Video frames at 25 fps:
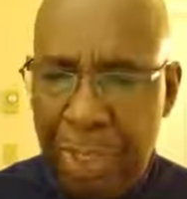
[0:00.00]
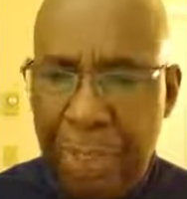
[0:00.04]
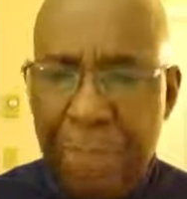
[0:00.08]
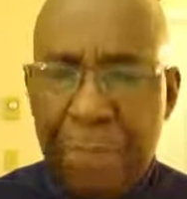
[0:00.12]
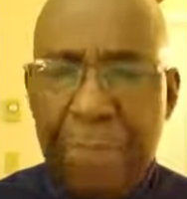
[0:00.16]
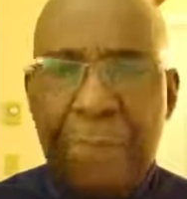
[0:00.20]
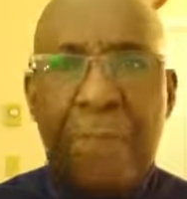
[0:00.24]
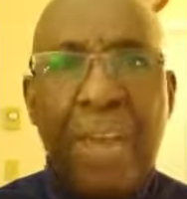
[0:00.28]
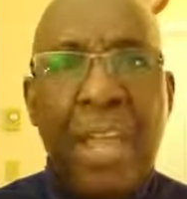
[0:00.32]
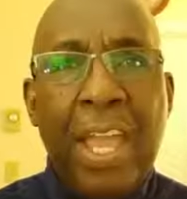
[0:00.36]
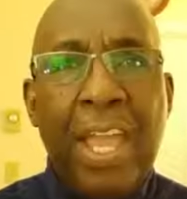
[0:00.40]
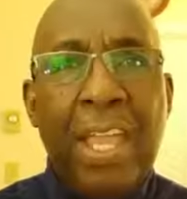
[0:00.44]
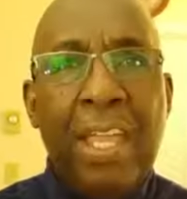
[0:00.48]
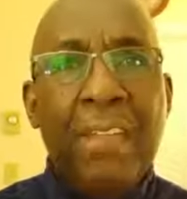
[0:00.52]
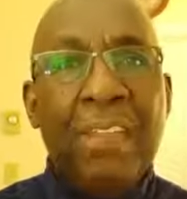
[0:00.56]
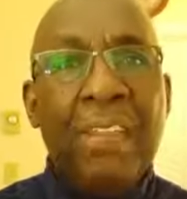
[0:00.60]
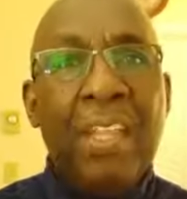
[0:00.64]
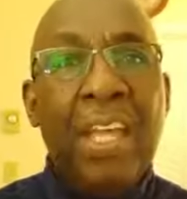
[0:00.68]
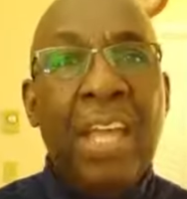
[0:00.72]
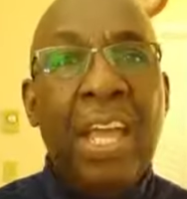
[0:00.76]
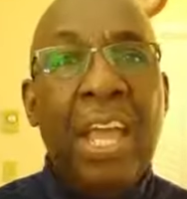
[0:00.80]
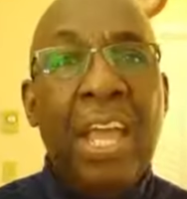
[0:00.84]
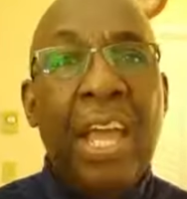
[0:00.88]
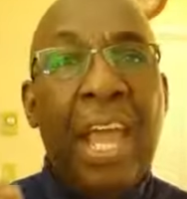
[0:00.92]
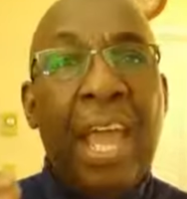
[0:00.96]

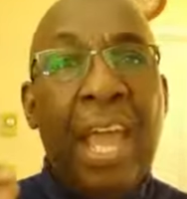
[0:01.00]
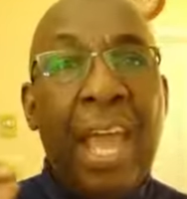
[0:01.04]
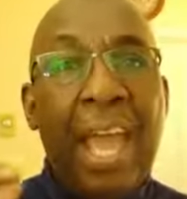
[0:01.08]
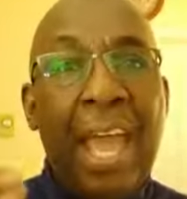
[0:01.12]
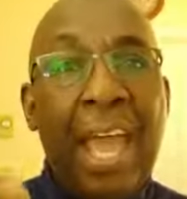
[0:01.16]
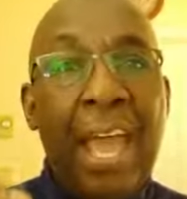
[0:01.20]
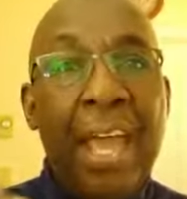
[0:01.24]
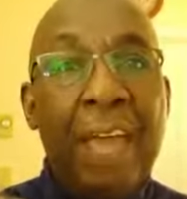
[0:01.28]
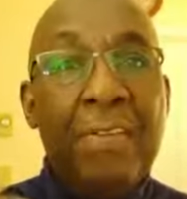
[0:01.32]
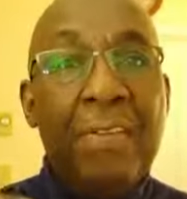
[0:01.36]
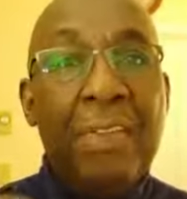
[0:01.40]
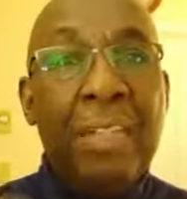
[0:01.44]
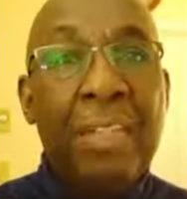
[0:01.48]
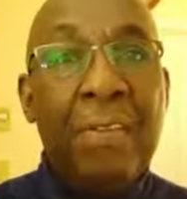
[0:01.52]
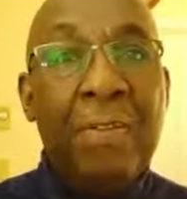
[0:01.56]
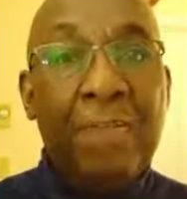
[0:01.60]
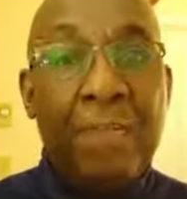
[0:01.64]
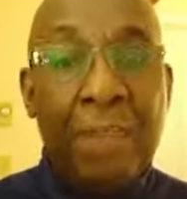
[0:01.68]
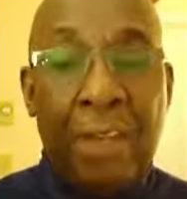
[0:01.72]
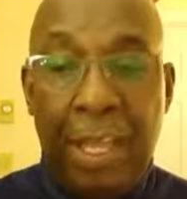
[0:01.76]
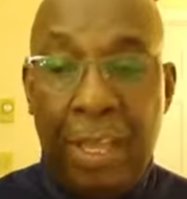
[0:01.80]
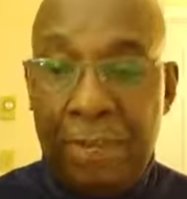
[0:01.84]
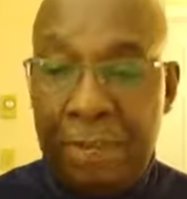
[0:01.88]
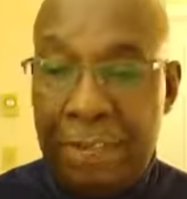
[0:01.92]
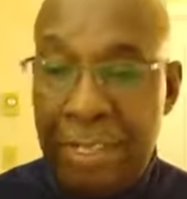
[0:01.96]
Faith, have the
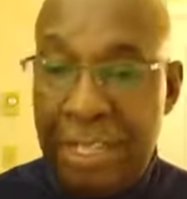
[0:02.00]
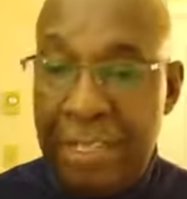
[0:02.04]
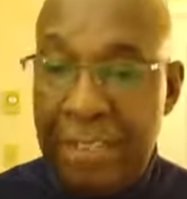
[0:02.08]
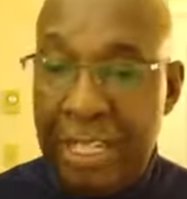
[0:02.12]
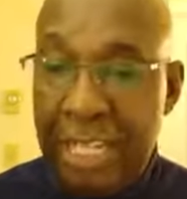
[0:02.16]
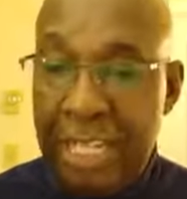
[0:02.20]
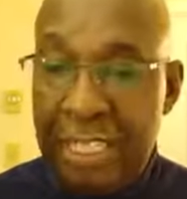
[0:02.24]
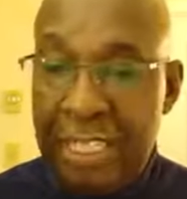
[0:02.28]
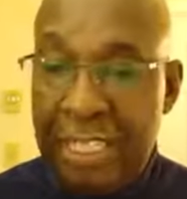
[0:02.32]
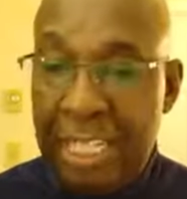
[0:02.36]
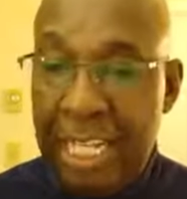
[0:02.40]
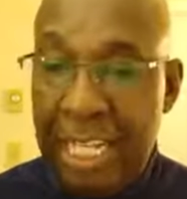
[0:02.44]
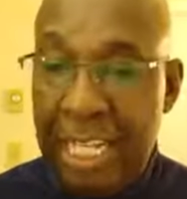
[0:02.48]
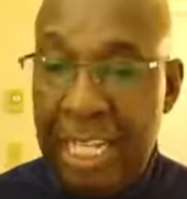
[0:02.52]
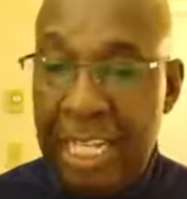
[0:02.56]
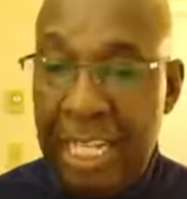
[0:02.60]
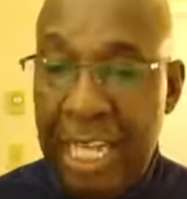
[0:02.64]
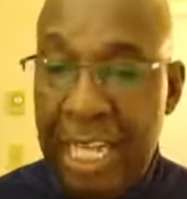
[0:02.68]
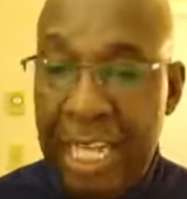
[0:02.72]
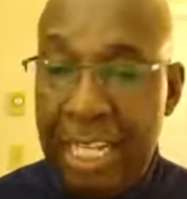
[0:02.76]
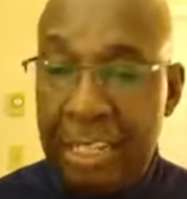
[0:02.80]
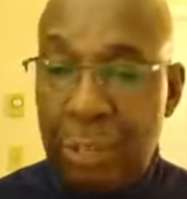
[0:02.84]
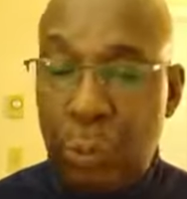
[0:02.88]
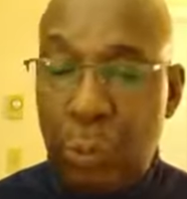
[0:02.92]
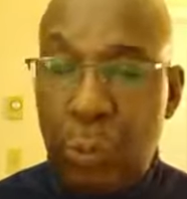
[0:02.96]
faith. As I said
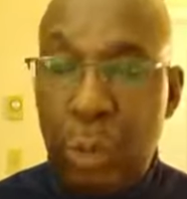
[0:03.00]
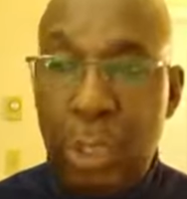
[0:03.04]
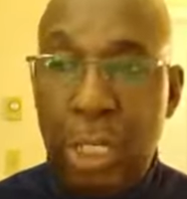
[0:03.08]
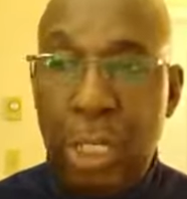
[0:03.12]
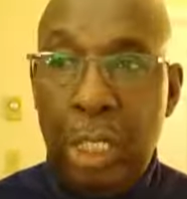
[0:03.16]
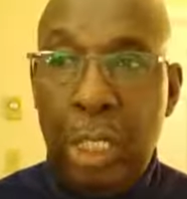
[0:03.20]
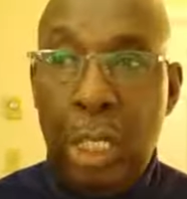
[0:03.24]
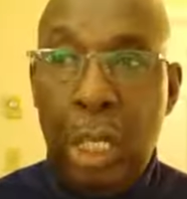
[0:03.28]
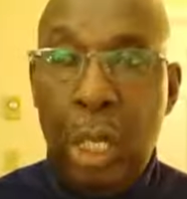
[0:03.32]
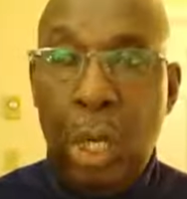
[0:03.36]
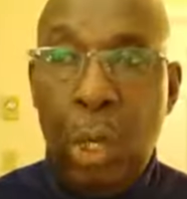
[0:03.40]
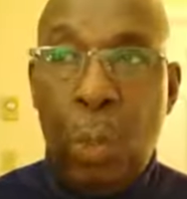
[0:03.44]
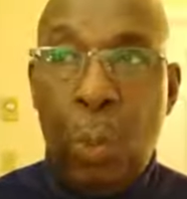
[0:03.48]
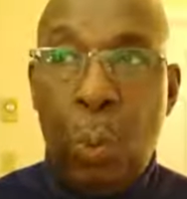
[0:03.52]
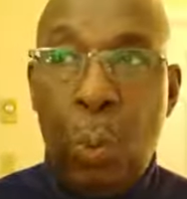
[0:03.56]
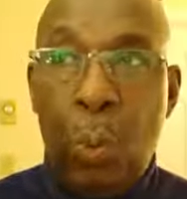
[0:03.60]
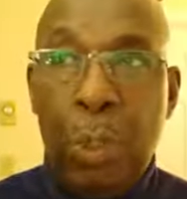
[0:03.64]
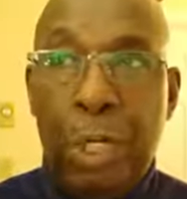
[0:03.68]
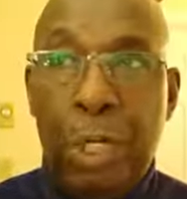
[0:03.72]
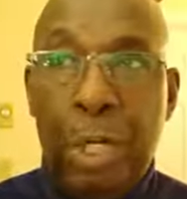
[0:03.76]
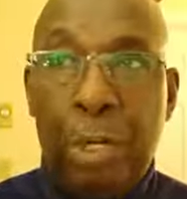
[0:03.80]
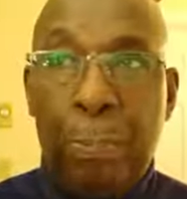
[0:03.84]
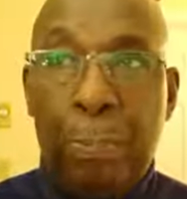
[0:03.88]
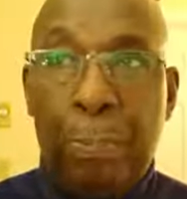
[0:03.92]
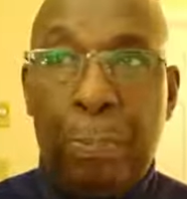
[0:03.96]
last week,
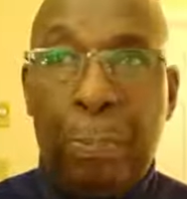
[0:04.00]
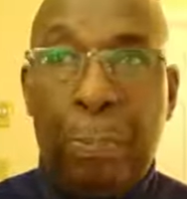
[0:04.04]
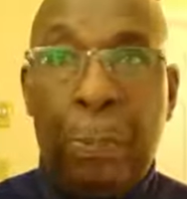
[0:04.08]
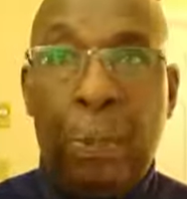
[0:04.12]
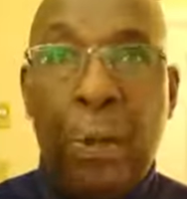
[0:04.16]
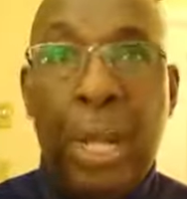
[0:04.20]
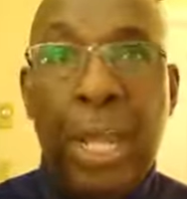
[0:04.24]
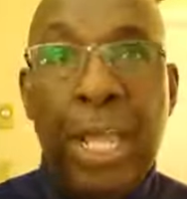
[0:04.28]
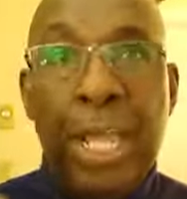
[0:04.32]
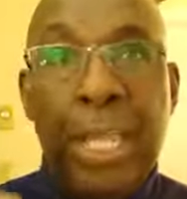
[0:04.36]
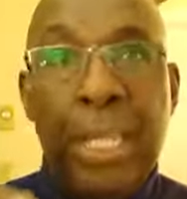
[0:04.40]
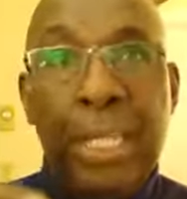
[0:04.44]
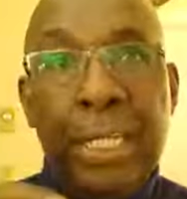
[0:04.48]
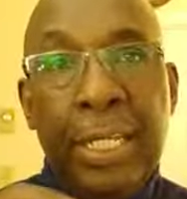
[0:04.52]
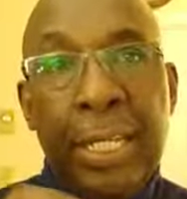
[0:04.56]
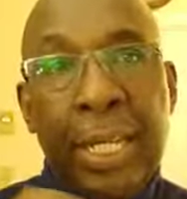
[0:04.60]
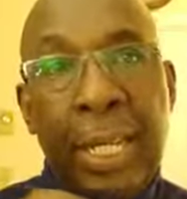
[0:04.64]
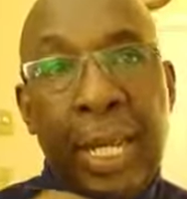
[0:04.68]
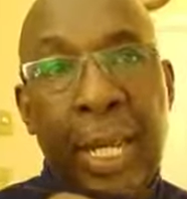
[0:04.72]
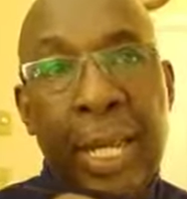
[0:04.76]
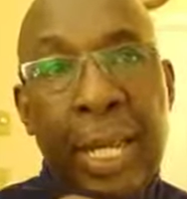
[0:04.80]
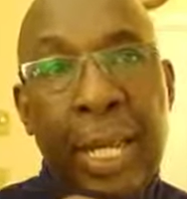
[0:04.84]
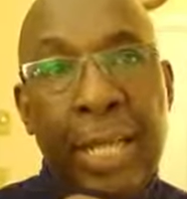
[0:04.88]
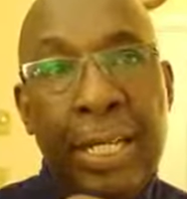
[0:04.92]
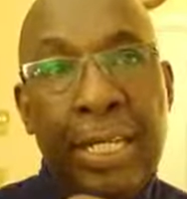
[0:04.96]
we're going to pray
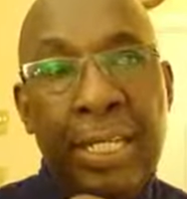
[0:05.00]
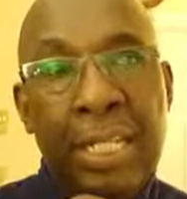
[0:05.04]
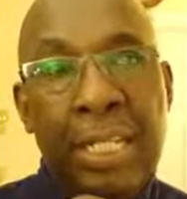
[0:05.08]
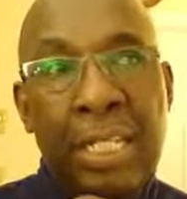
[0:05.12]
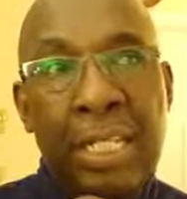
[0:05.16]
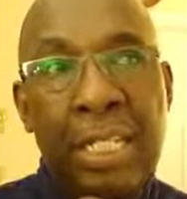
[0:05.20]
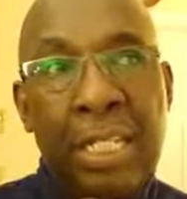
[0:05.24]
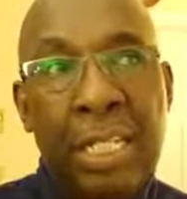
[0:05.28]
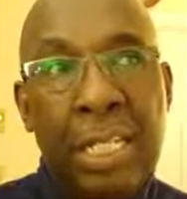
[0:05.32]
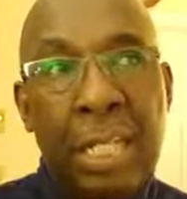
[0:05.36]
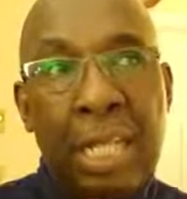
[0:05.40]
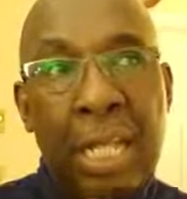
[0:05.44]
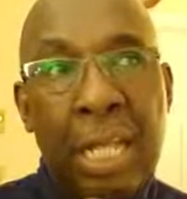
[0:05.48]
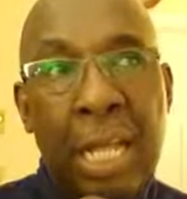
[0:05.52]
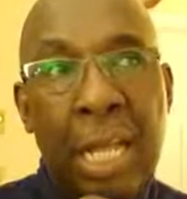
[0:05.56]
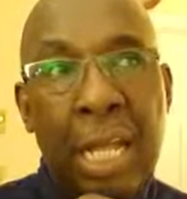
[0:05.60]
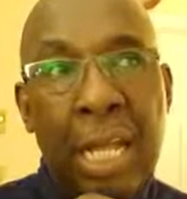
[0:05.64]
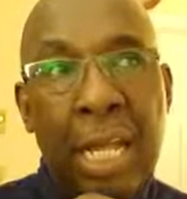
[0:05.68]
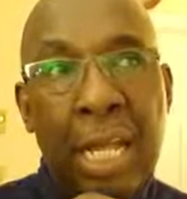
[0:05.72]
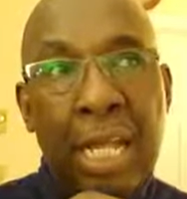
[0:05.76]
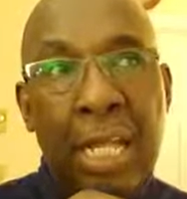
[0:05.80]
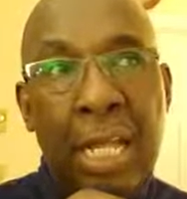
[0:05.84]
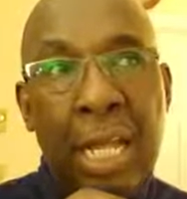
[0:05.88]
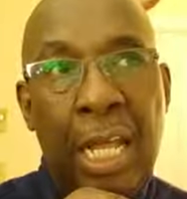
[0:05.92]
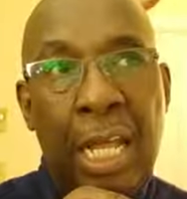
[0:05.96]
and,
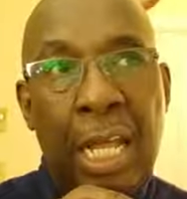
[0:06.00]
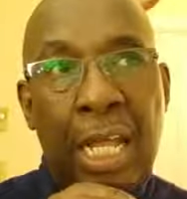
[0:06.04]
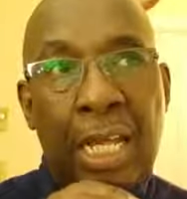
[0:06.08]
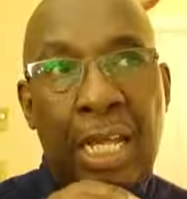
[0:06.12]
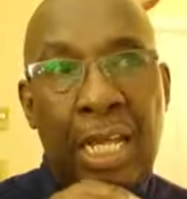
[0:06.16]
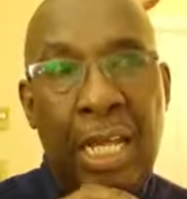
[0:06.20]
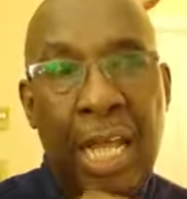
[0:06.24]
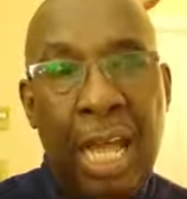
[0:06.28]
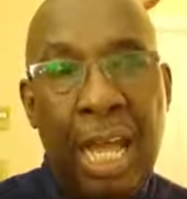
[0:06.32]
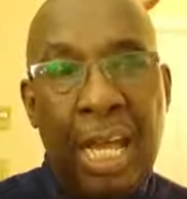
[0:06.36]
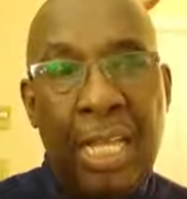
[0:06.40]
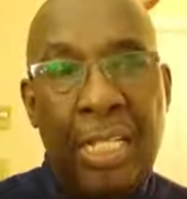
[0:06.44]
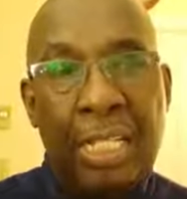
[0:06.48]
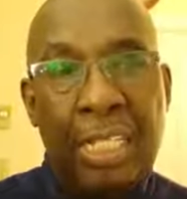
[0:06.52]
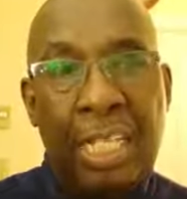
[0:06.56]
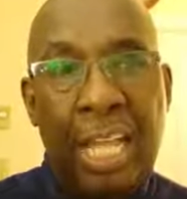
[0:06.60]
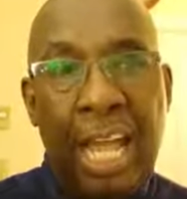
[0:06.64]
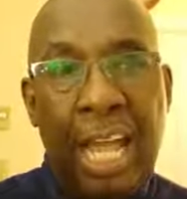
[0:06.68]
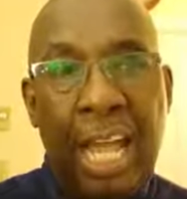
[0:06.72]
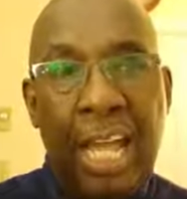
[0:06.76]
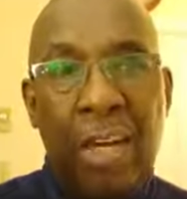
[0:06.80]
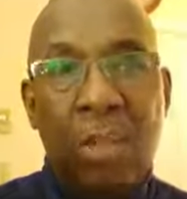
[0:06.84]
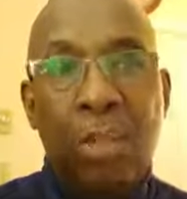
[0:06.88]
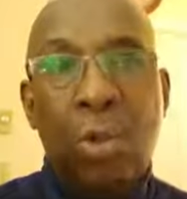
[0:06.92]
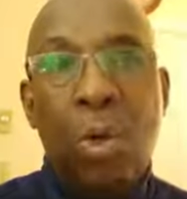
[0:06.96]
and, and not
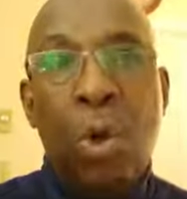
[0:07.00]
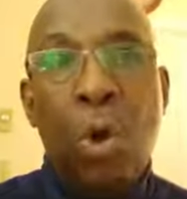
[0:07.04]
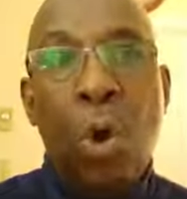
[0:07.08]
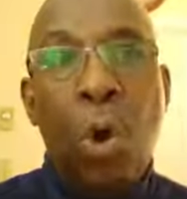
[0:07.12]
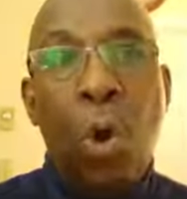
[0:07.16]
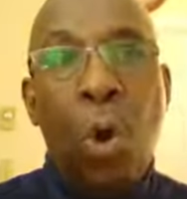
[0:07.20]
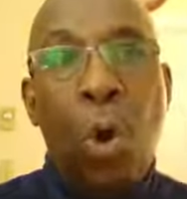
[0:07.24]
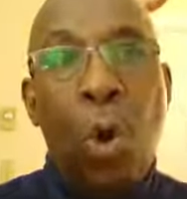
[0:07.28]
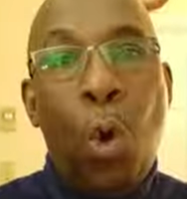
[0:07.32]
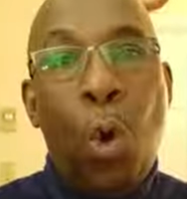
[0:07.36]
doubt